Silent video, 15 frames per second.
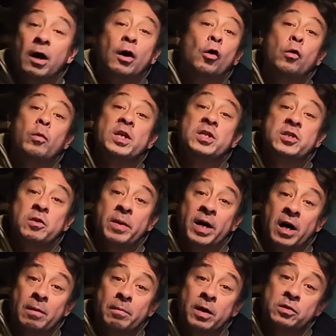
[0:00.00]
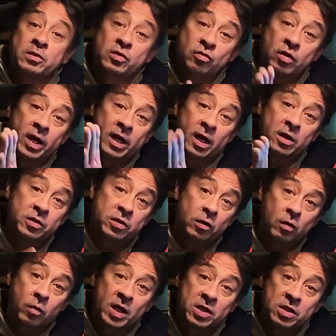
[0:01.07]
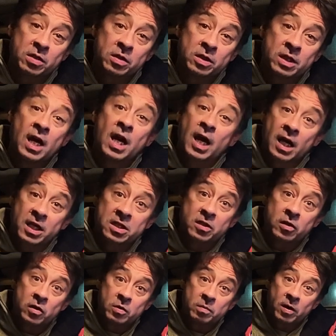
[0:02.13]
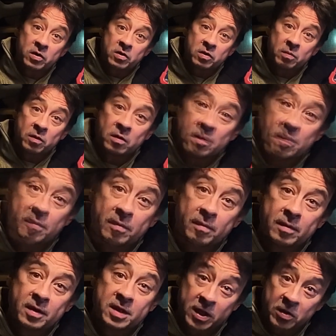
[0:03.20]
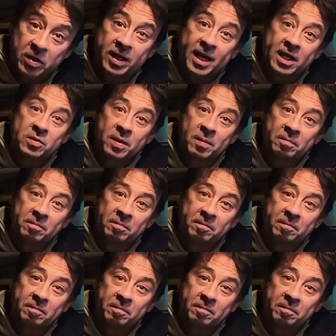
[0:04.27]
I always do my utmost to try and answer your questions as soon as possible. See you on the next one.